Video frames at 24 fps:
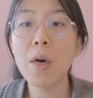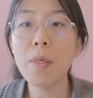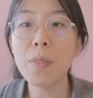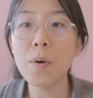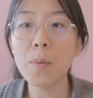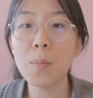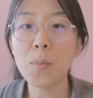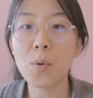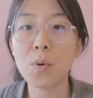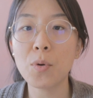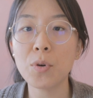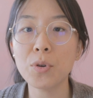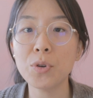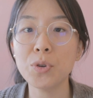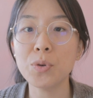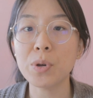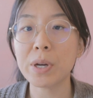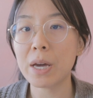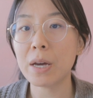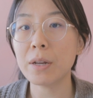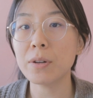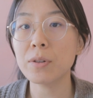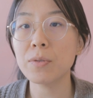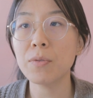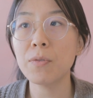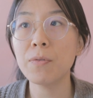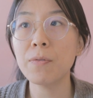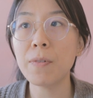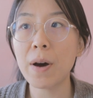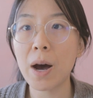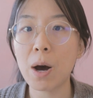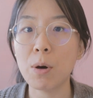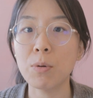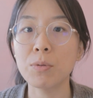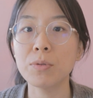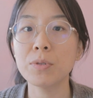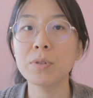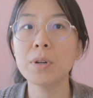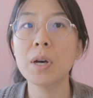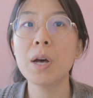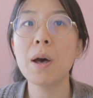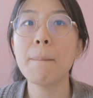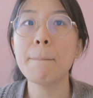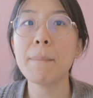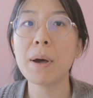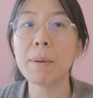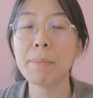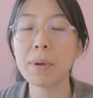the more you get found
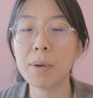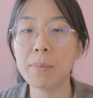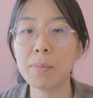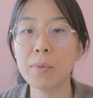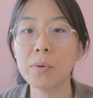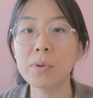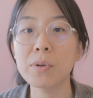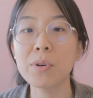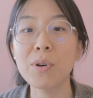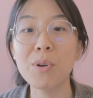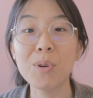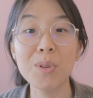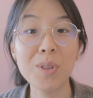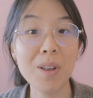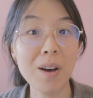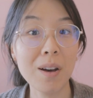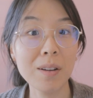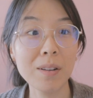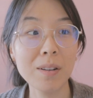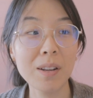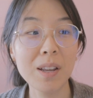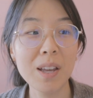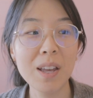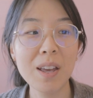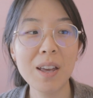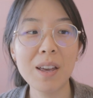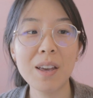by people online.